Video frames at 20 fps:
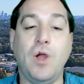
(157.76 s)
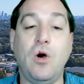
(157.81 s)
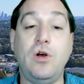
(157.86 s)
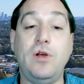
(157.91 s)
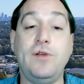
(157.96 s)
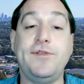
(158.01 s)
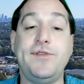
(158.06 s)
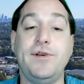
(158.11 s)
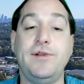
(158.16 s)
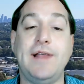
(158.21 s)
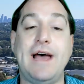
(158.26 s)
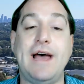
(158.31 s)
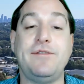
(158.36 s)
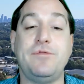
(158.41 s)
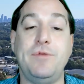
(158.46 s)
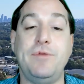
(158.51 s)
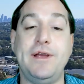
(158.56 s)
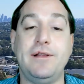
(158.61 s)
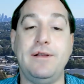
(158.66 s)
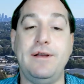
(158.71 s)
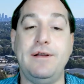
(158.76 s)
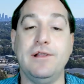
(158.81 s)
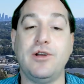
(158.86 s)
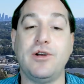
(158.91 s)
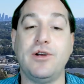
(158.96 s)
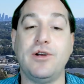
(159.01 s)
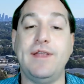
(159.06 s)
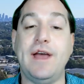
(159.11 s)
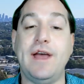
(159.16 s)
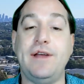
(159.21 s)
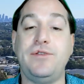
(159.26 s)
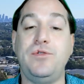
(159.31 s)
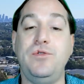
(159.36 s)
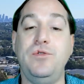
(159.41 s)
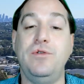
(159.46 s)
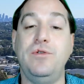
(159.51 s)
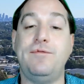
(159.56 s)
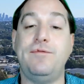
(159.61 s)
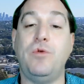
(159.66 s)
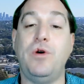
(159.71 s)
Also last week, we learned that
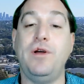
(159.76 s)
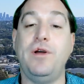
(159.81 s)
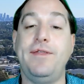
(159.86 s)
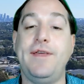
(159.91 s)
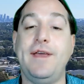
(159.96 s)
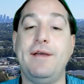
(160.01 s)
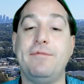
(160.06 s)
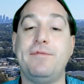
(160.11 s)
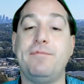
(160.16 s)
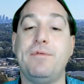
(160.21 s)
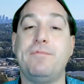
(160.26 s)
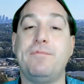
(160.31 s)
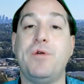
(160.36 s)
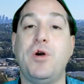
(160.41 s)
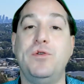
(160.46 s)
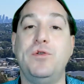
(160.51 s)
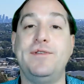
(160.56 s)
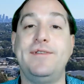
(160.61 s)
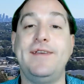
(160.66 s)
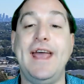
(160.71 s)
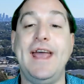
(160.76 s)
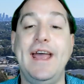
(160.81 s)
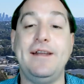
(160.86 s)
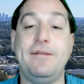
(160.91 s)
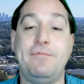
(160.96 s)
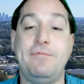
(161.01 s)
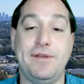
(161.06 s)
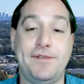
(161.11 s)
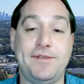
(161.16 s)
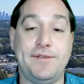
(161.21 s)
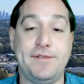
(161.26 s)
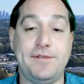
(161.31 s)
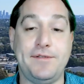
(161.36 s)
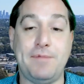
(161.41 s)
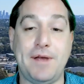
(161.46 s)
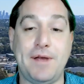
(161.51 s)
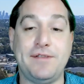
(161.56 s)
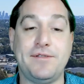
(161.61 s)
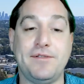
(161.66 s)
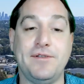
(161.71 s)
two of Waltham's proposed cannabis
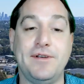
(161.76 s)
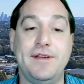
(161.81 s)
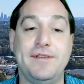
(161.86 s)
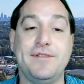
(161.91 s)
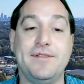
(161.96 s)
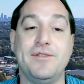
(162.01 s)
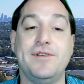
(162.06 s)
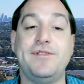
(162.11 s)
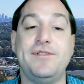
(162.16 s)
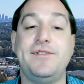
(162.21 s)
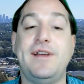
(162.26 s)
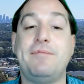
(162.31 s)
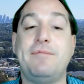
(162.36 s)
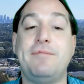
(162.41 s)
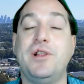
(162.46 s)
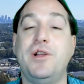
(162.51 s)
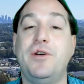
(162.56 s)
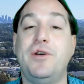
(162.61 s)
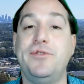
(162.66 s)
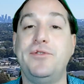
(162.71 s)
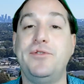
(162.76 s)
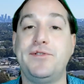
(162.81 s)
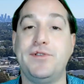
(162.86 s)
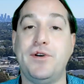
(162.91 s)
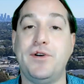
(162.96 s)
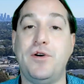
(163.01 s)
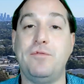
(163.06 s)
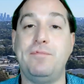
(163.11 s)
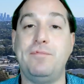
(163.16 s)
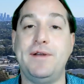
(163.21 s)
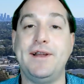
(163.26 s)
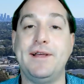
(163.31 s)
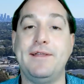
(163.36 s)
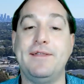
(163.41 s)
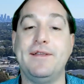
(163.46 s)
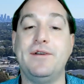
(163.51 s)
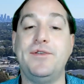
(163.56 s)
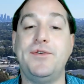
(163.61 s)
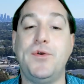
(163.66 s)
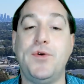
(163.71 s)
dispensaries are a step closer to
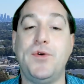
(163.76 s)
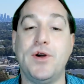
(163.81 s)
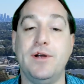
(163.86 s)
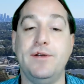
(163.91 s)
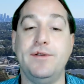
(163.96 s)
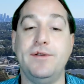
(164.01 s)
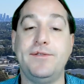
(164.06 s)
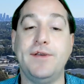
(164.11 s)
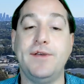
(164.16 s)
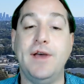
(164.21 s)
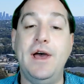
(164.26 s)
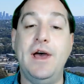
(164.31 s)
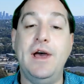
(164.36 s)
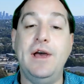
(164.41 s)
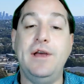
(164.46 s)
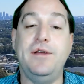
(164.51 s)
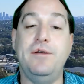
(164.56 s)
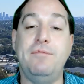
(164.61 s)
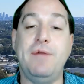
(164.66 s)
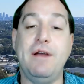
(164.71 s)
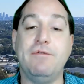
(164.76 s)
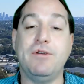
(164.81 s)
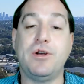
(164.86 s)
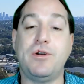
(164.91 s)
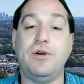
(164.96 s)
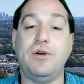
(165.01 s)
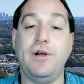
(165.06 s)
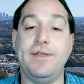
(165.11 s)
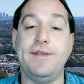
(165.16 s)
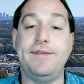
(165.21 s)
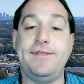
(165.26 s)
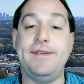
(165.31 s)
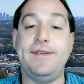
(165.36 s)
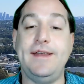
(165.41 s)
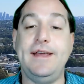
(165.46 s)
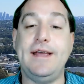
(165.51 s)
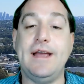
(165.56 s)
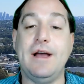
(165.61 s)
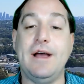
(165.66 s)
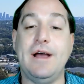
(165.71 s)
opening their doors. You may recall the
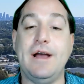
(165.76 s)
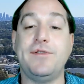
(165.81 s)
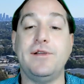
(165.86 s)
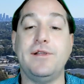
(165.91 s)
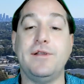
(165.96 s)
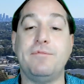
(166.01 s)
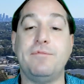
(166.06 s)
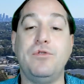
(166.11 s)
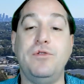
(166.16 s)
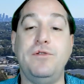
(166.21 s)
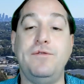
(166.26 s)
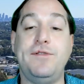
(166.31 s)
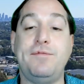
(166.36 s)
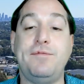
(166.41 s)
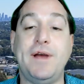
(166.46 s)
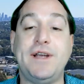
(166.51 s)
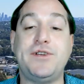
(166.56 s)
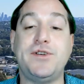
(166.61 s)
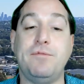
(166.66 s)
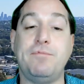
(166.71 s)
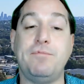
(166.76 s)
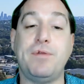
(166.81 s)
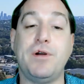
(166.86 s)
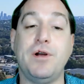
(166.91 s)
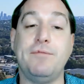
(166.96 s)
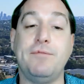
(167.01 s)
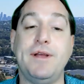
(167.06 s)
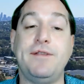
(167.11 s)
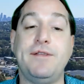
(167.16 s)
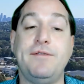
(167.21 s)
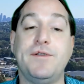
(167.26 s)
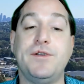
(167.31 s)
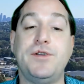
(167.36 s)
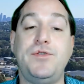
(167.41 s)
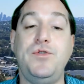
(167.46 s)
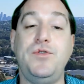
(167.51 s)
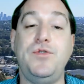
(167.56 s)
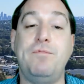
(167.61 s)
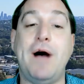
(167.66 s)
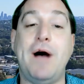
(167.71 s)
city council approved special permits for
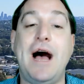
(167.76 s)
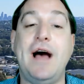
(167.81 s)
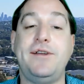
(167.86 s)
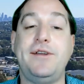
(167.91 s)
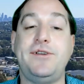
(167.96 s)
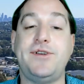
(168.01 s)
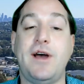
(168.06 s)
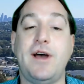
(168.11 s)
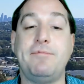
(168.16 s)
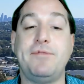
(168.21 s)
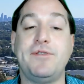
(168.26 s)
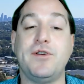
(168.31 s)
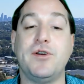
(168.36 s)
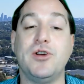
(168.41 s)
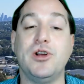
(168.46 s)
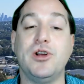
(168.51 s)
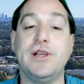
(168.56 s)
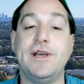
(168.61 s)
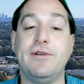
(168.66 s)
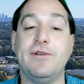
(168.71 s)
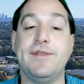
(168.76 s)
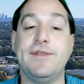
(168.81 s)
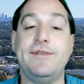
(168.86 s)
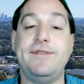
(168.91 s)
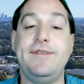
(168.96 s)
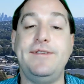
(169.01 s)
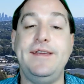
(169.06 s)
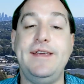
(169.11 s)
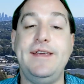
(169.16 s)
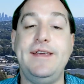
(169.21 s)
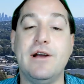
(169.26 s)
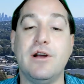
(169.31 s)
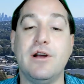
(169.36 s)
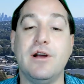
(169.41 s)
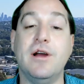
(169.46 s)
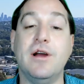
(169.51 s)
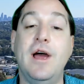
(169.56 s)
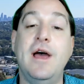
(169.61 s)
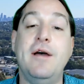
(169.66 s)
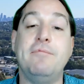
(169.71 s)
two pot shops earlier this
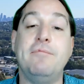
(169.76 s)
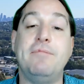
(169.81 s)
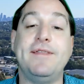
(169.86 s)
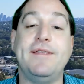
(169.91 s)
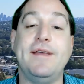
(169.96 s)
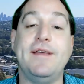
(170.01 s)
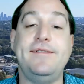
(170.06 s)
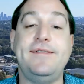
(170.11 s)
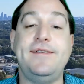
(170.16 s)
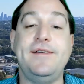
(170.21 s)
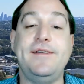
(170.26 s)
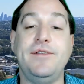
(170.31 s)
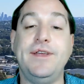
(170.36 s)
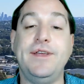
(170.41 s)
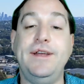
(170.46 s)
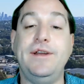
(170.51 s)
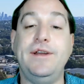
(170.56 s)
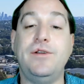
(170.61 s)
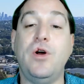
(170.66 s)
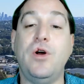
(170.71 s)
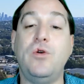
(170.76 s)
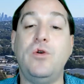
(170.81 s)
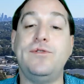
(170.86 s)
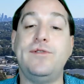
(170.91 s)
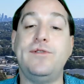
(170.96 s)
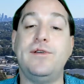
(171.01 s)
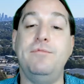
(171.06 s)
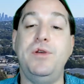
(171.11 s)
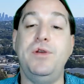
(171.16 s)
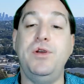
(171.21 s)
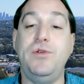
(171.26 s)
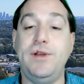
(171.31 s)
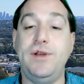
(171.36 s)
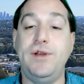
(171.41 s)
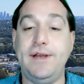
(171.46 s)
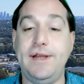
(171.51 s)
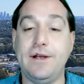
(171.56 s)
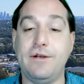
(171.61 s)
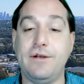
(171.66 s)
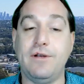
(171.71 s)
year, but they still needed host
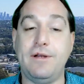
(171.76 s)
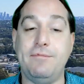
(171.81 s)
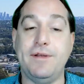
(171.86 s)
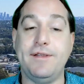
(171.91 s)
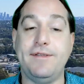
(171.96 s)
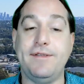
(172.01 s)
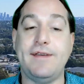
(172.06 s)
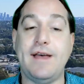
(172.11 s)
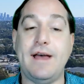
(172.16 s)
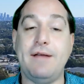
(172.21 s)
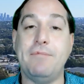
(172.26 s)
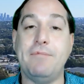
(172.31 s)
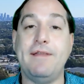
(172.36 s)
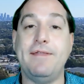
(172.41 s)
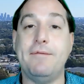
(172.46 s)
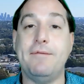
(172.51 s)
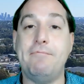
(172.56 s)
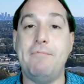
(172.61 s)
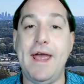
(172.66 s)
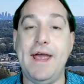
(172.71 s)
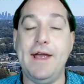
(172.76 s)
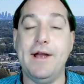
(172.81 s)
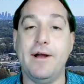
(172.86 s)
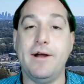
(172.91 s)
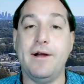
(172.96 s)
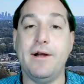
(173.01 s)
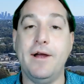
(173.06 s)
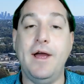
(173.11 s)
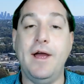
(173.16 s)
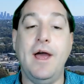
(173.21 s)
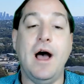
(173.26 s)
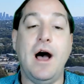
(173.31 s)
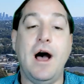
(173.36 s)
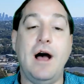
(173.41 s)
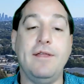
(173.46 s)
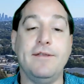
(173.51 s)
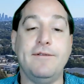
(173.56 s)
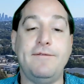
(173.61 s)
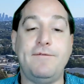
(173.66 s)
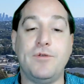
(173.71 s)
community agreements signed by the mayor.
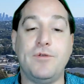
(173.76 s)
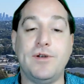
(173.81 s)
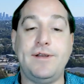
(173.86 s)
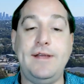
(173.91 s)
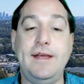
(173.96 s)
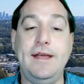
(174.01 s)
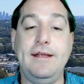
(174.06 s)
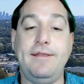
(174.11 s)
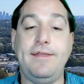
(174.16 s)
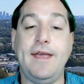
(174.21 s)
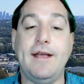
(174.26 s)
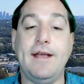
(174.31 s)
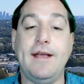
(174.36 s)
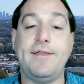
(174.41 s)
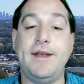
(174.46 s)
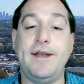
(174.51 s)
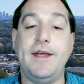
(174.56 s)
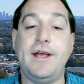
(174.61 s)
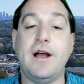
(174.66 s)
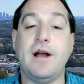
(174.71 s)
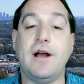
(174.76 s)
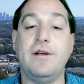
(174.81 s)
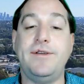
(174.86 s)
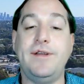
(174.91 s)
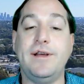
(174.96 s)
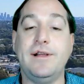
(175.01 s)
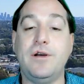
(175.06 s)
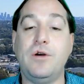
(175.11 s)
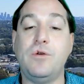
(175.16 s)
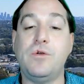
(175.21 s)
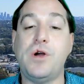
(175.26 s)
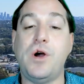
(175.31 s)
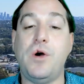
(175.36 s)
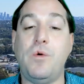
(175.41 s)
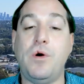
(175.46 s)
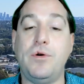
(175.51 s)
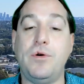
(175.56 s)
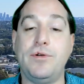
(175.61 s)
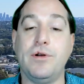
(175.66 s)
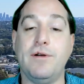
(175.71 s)
On the 14th, Anthony Cardillo,
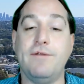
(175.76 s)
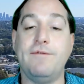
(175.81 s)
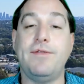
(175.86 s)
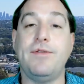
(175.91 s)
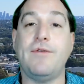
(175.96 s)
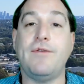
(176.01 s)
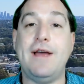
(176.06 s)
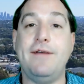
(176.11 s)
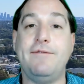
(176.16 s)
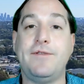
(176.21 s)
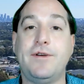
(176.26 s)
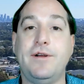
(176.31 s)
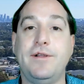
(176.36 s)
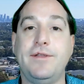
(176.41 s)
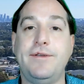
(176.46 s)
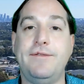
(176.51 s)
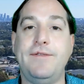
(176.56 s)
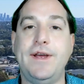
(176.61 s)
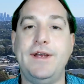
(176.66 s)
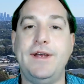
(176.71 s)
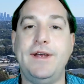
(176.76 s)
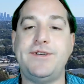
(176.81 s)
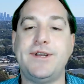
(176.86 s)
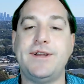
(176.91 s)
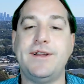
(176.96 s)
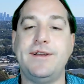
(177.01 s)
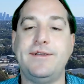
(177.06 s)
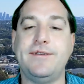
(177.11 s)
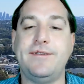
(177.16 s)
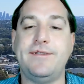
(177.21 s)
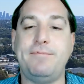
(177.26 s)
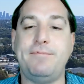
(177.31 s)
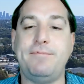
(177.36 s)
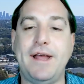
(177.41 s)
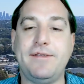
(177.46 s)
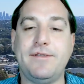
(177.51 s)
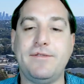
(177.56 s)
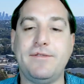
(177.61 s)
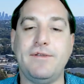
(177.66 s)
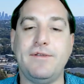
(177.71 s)
co-owner of Thrive Cultivation and
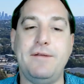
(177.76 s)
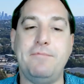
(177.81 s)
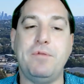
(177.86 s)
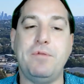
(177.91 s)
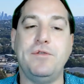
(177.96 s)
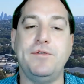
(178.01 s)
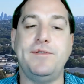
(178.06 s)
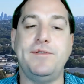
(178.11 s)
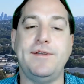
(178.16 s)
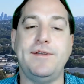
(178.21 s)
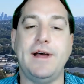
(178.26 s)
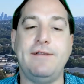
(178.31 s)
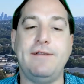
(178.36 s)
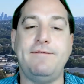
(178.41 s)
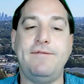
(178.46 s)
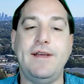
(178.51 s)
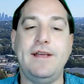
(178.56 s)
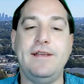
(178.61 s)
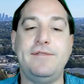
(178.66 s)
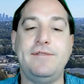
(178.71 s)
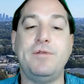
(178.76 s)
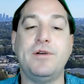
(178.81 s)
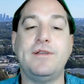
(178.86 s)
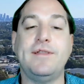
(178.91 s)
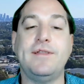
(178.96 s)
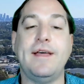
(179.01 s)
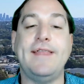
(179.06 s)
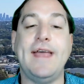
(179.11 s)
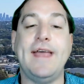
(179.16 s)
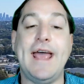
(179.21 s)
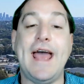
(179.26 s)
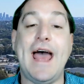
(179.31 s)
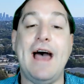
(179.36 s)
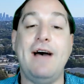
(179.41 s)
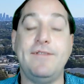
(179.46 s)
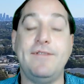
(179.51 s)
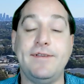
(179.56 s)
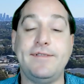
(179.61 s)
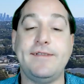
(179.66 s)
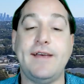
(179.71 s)
Dispensary, posted on Facebook that they
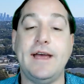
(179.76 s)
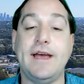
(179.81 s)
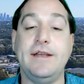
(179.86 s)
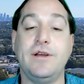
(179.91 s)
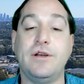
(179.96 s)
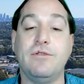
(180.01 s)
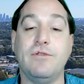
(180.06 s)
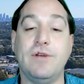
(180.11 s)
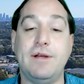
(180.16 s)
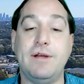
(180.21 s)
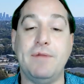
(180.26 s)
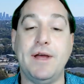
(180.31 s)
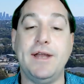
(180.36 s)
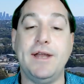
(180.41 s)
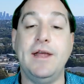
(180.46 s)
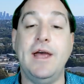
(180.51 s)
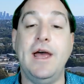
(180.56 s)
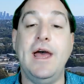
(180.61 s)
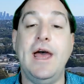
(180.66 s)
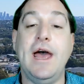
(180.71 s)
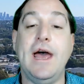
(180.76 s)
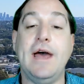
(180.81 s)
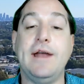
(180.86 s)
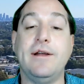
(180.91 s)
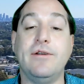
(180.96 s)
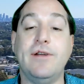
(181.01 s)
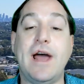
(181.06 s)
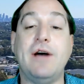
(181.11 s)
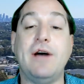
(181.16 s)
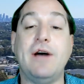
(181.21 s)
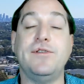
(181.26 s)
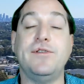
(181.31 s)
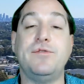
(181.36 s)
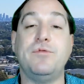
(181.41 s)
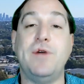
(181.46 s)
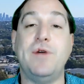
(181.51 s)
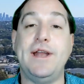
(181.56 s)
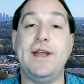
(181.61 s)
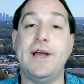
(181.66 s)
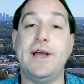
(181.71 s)
have a signed agreement and are now
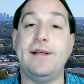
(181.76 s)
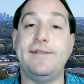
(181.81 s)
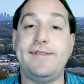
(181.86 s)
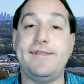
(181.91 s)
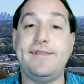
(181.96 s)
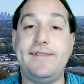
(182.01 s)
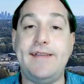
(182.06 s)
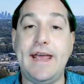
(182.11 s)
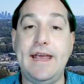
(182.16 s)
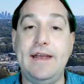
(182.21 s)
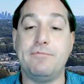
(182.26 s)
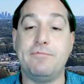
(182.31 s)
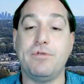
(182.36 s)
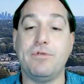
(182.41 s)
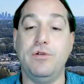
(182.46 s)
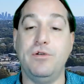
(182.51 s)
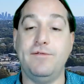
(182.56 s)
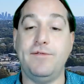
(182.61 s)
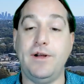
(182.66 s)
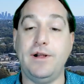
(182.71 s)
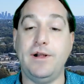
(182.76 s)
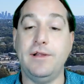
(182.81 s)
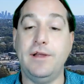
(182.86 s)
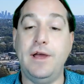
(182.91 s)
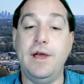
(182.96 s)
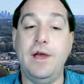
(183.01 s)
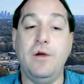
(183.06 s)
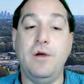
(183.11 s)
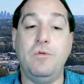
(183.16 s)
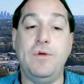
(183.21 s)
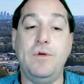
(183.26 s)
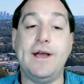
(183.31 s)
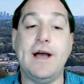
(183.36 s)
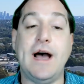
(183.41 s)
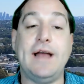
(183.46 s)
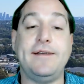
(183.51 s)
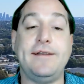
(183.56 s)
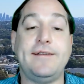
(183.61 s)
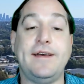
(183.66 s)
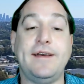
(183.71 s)
just waiting on state approval. We
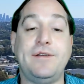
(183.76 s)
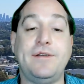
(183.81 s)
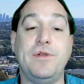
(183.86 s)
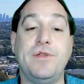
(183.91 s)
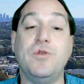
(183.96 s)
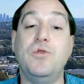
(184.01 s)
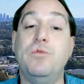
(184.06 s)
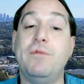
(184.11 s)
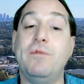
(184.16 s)
got in touch with